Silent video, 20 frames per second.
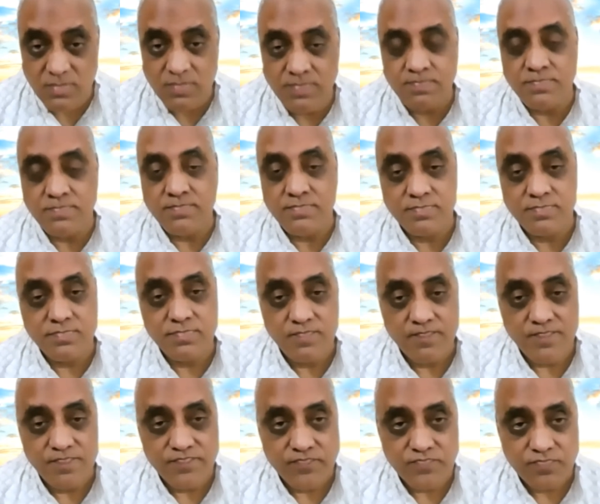
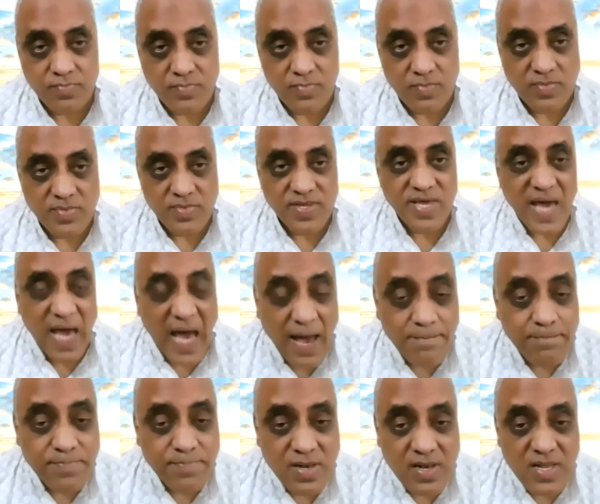the
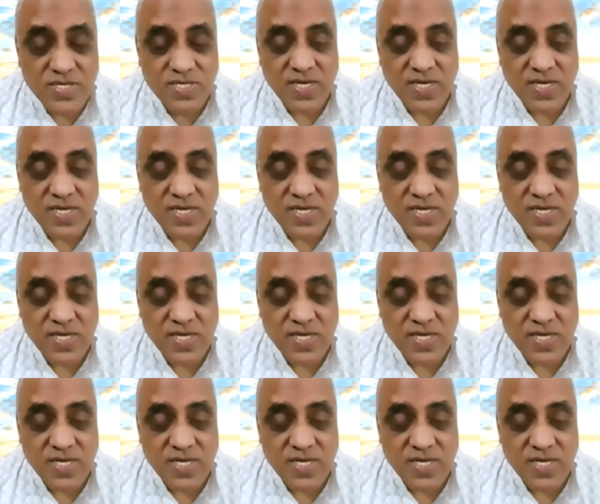apple